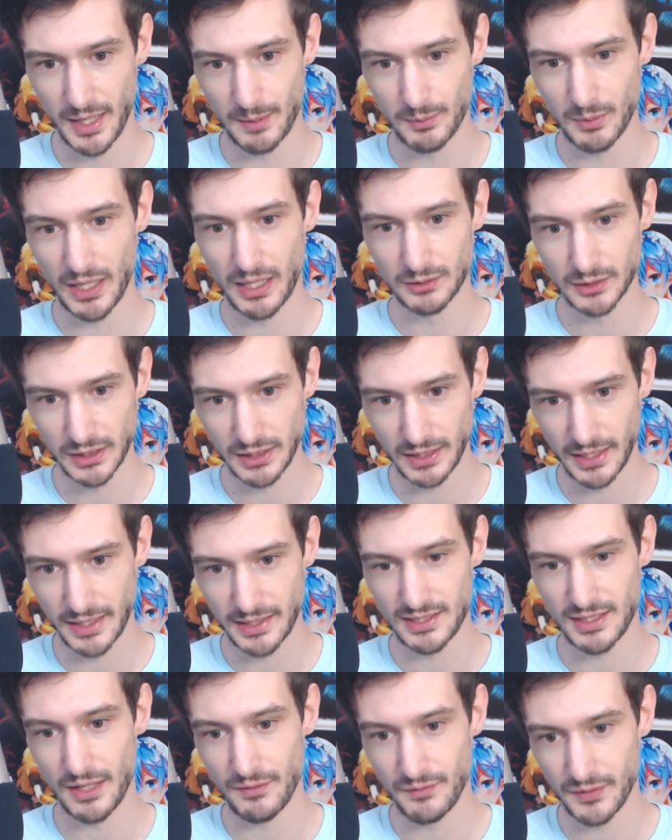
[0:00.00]
i I really
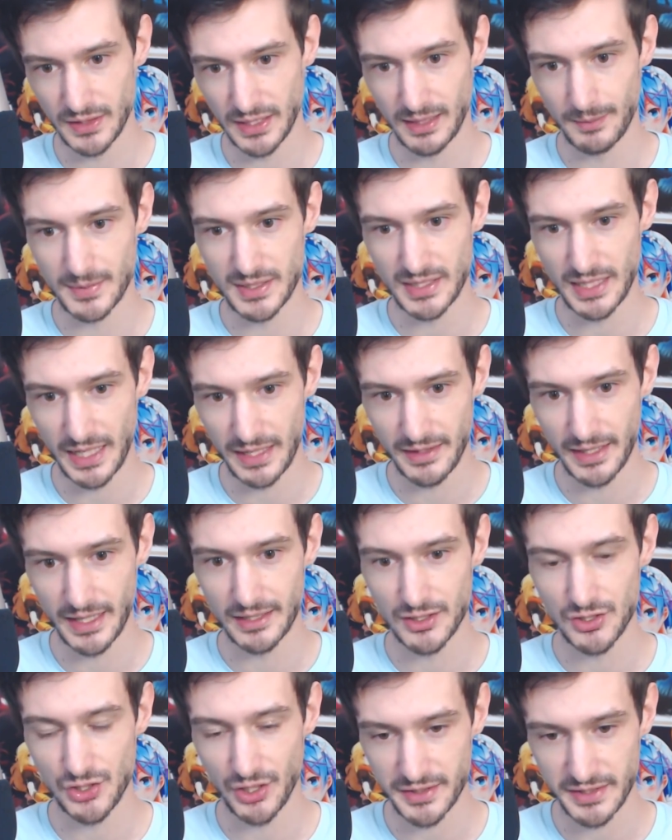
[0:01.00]
like Stephanie, and I'm sad
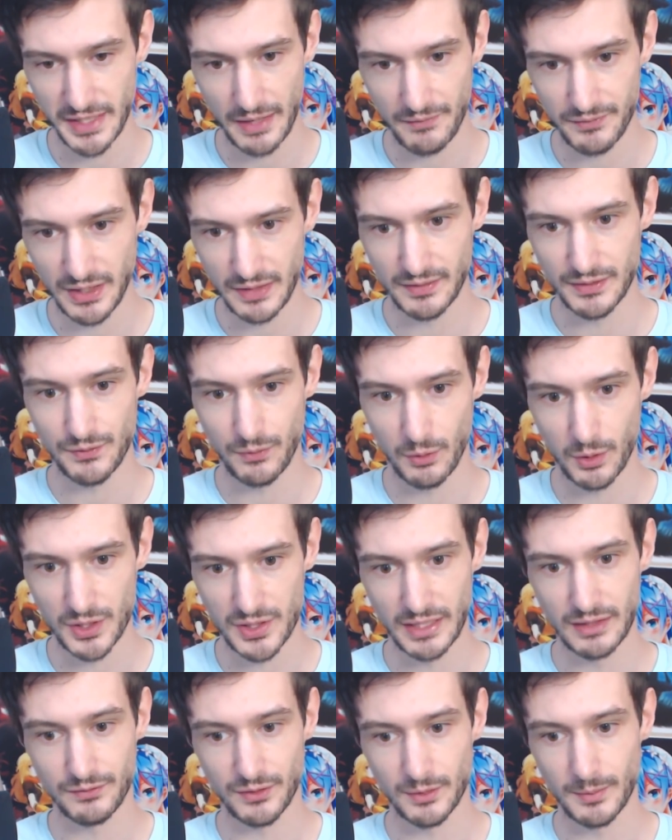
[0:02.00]
that Chuck's affidavit has forced
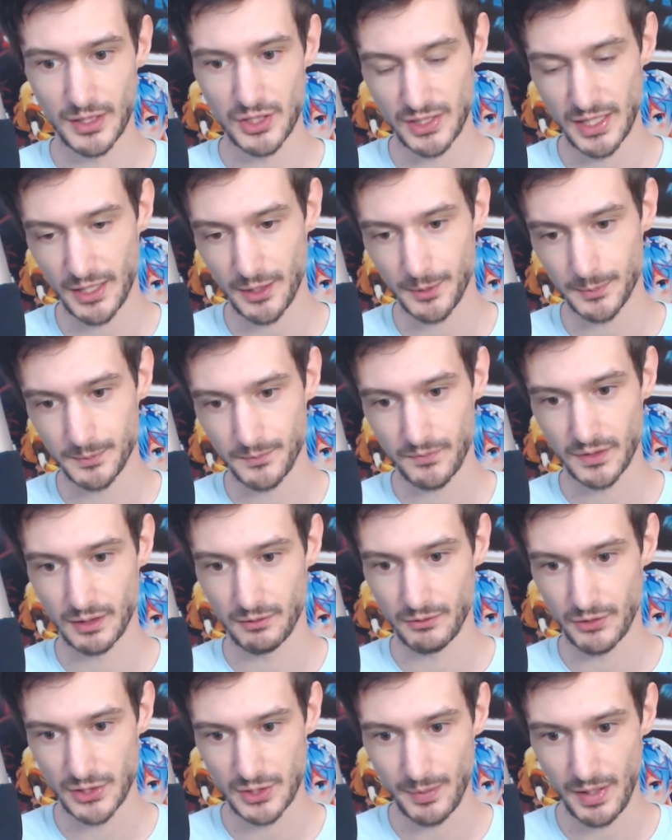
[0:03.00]
that information out.
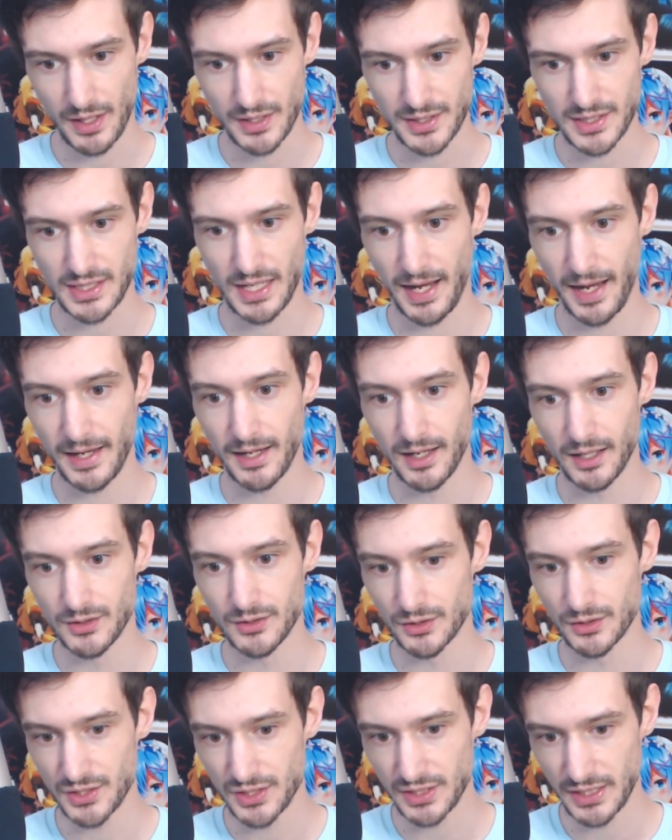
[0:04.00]
Response, I
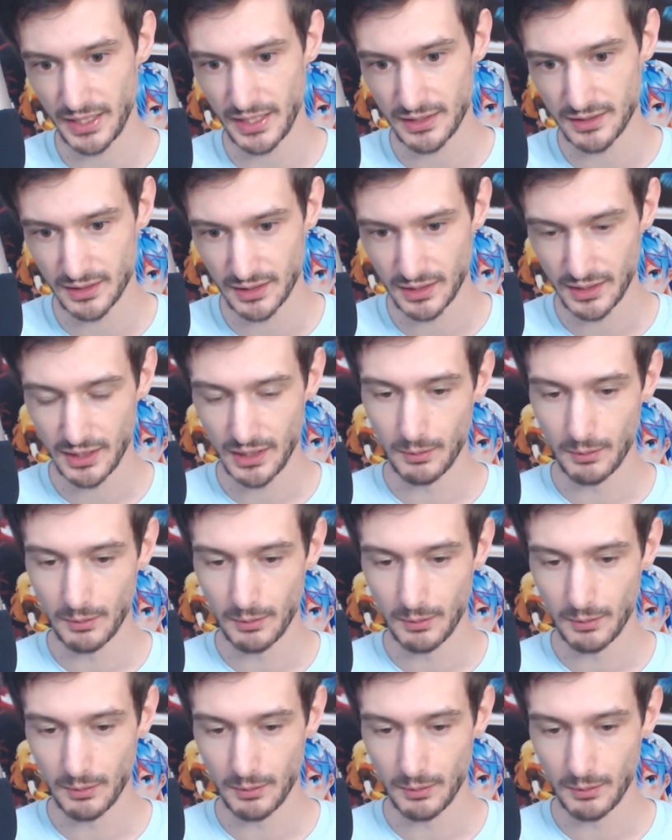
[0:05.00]
understand.